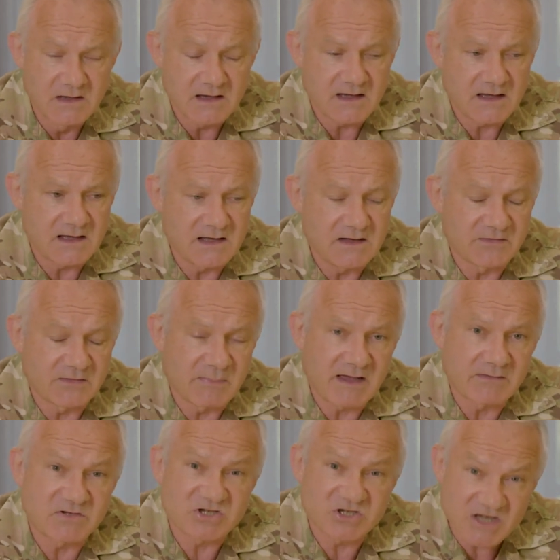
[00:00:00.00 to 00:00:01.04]
It is
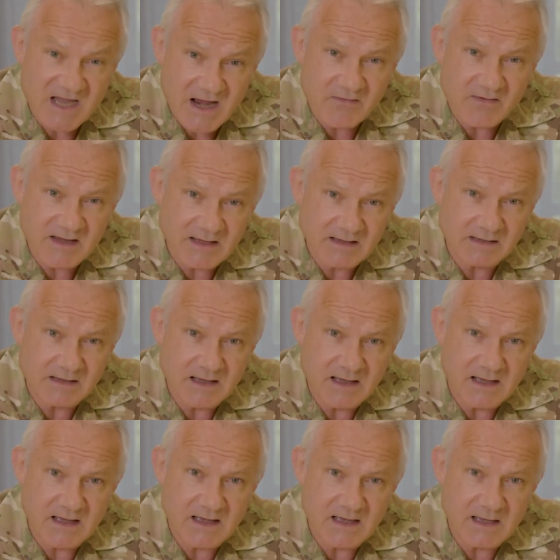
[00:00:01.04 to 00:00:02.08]
about sharing
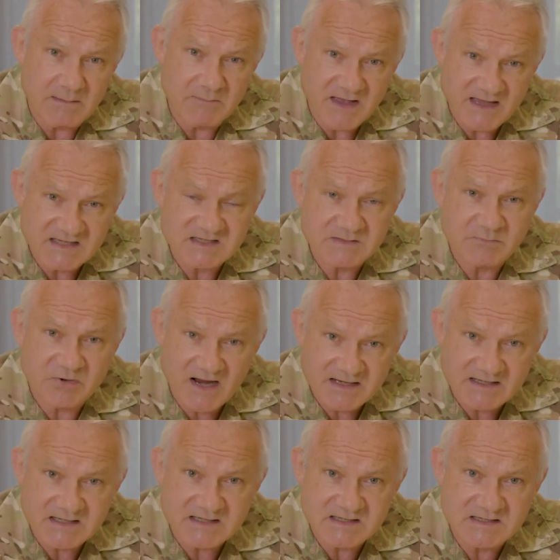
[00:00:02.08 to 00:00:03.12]
best
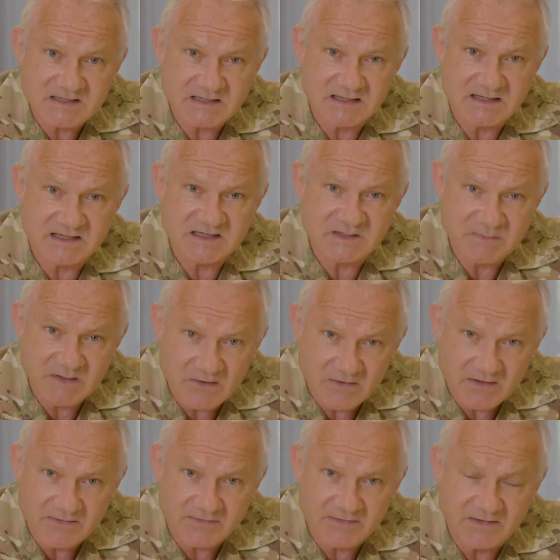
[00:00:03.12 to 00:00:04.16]
practice and
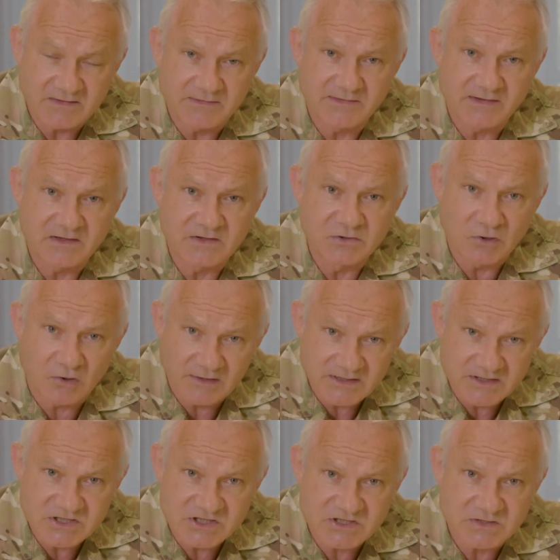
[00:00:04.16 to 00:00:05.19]
experiences and
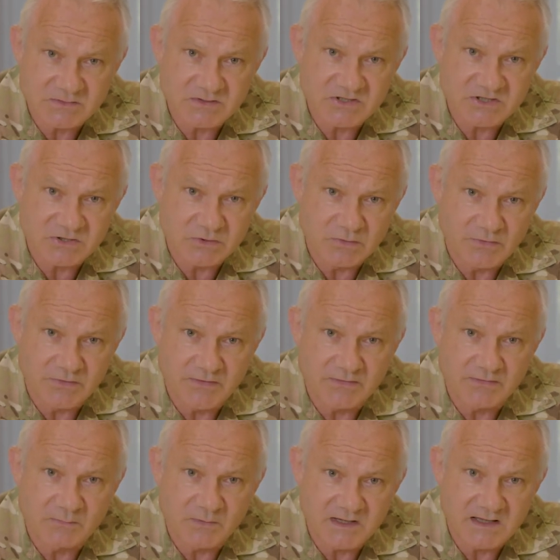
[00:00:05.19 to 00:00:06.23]
knowledge to ensure
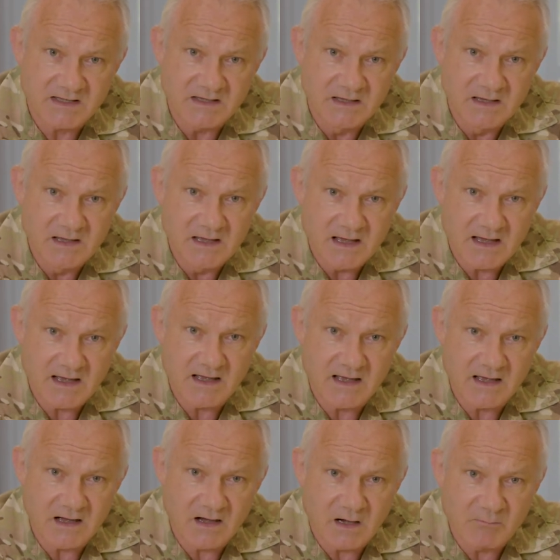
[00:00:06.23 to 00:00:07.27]
that we
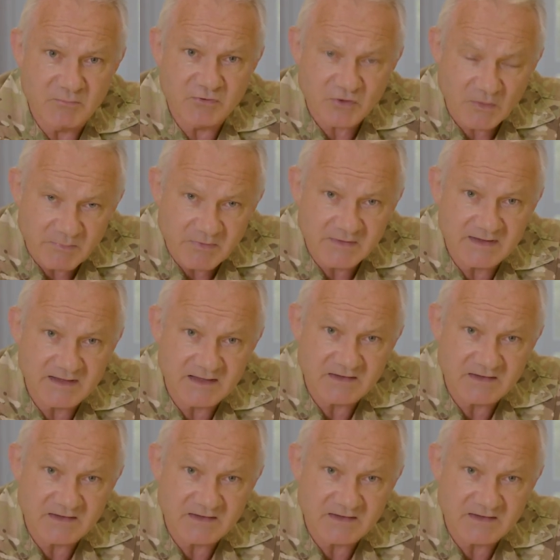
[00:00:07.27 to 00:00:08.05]
are properly